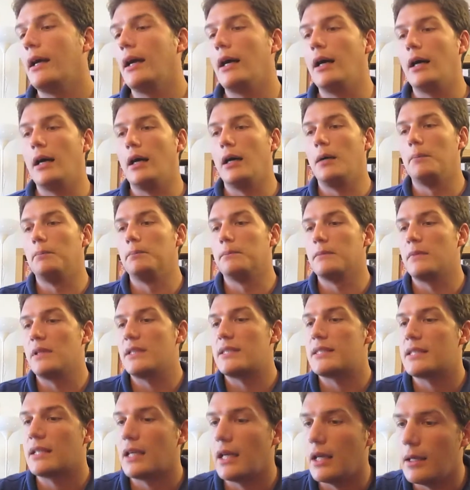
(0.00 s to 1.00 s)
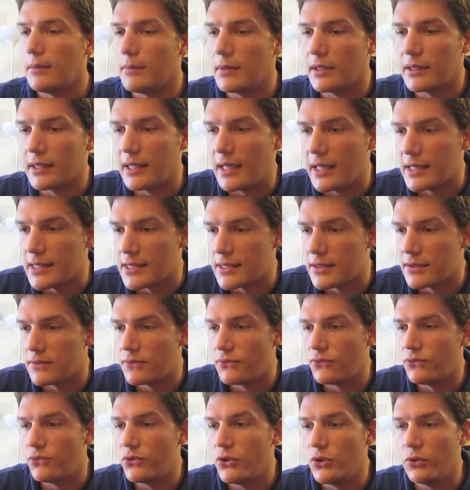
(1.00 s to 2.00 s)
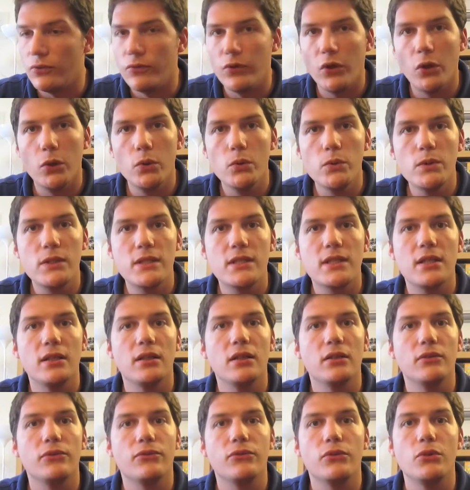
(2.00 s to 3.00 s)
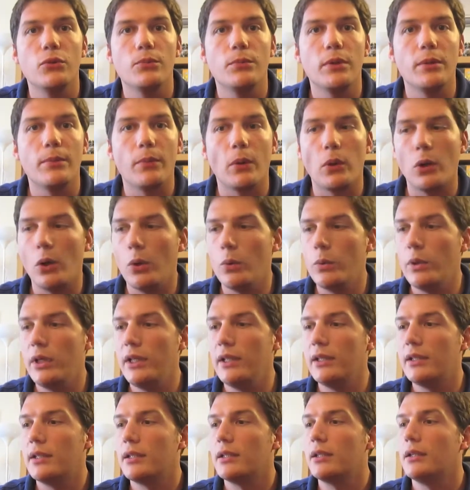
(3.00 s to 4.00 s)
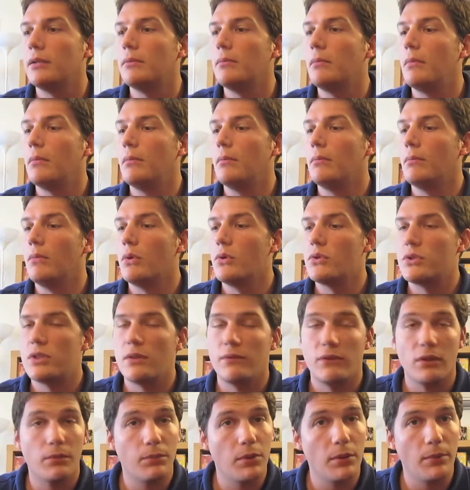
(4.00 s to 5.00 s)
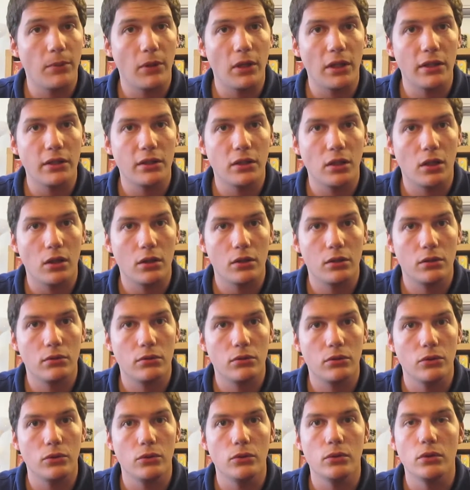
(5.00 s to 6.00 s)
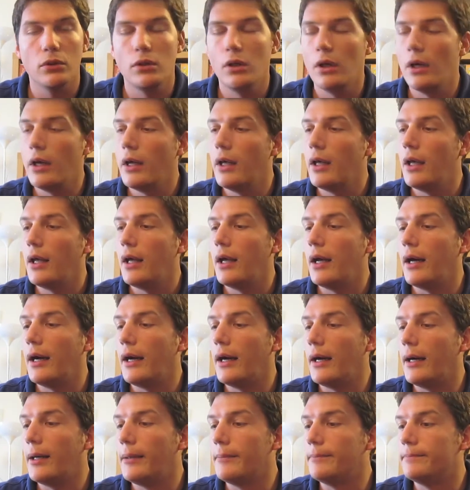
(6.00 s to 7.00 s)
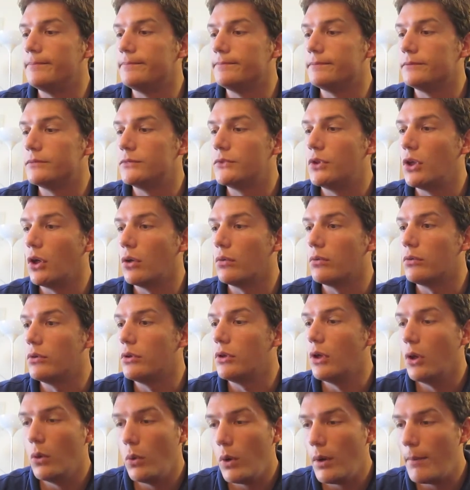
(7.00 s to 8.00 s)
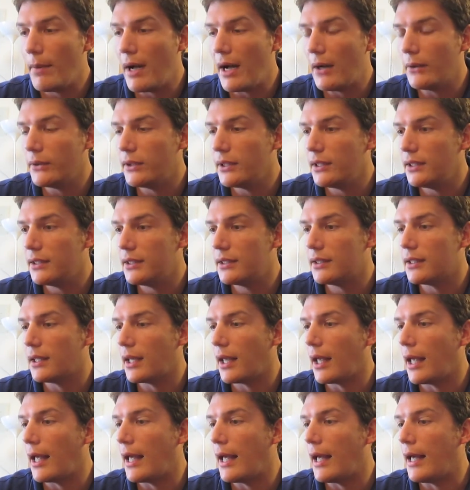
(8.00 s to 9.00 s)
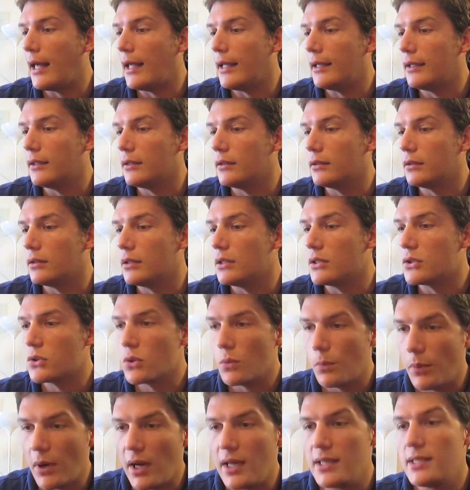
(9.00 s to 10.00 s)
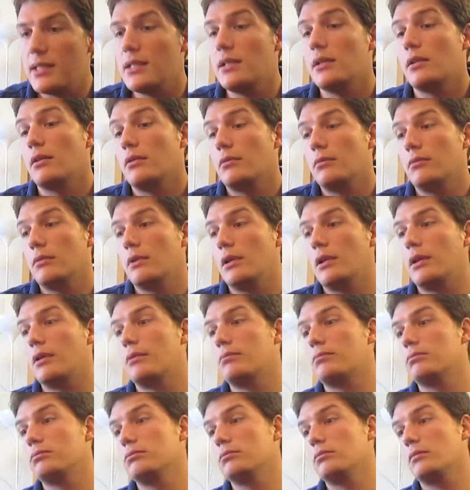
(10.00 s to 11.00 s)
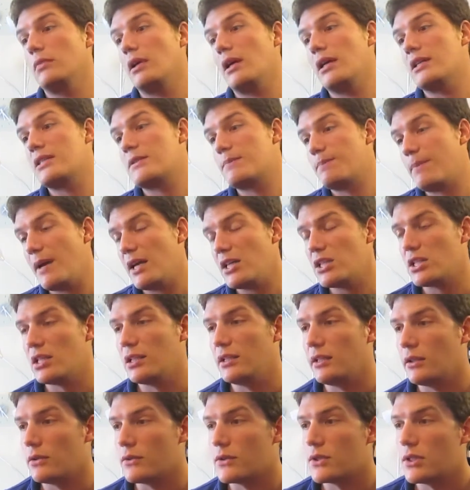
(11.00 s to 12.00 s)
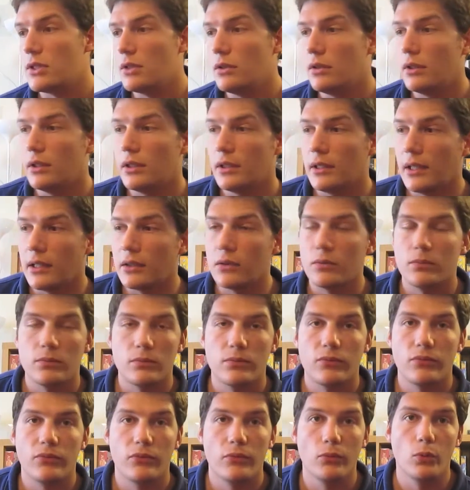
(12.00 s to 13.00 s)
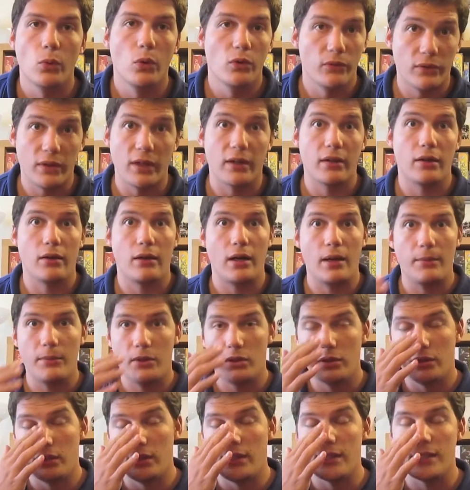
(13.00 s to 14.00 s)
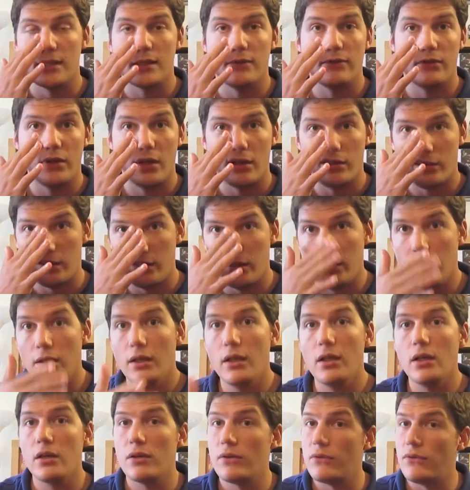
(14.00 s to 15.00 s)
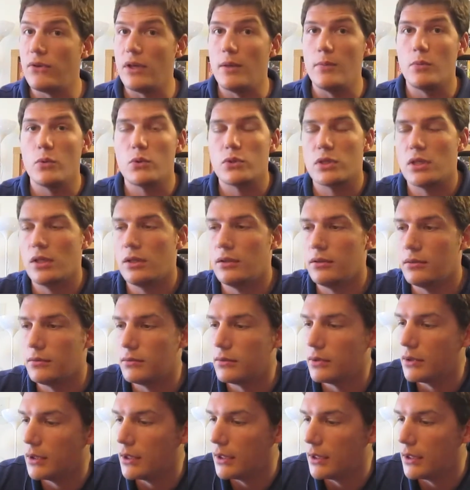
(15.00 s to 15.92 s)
It's a game that has few votes, few people own it. Most of the people I talk to don't know about it, and it's surprising, especially considering that Wolfgang Kramer is a very famous and